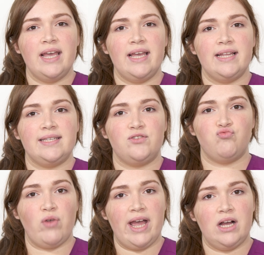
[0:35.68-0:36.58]
It's
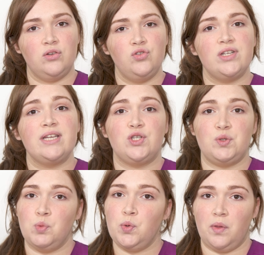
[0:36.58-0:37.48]
round,
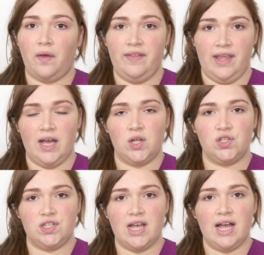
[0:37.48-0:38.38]
smooth on the
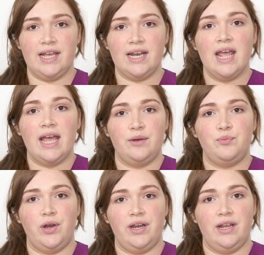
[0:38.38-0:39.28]
outside, and
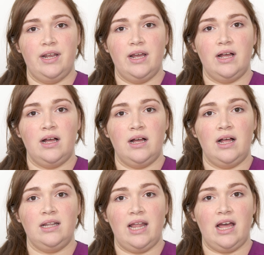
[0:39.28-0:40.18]
pretty
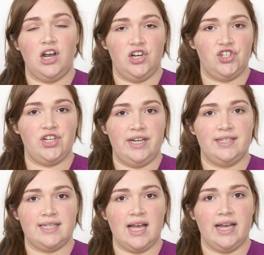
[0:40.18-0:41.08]
large
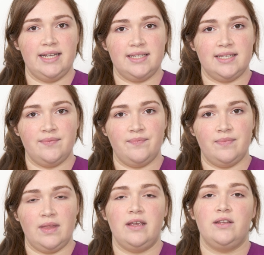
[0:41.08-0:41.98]
in size.
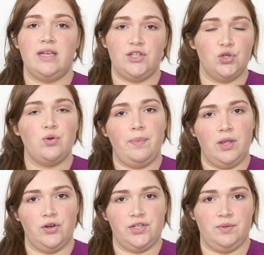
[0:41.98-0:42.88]
They do
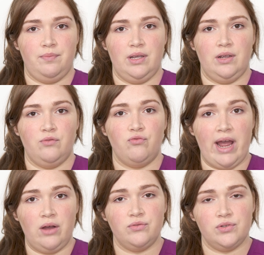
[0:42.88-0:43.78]
appear to be
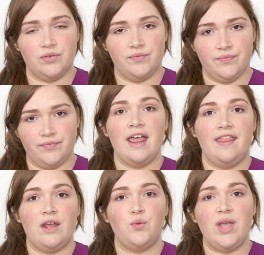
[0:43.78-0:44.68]
round.
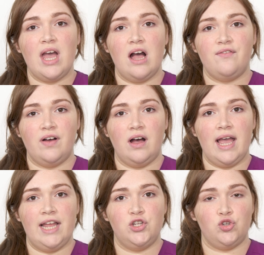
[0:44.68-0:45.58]
Then we have
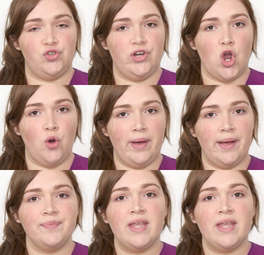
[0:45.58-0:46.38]
endothelioma.